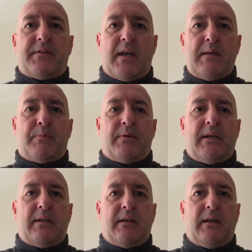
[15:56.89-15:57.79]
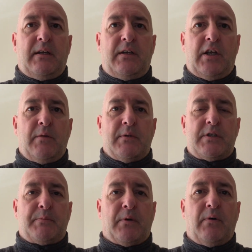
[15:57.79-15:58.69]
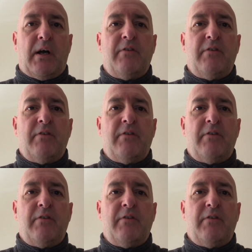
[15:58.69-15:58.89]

tapering in human sport,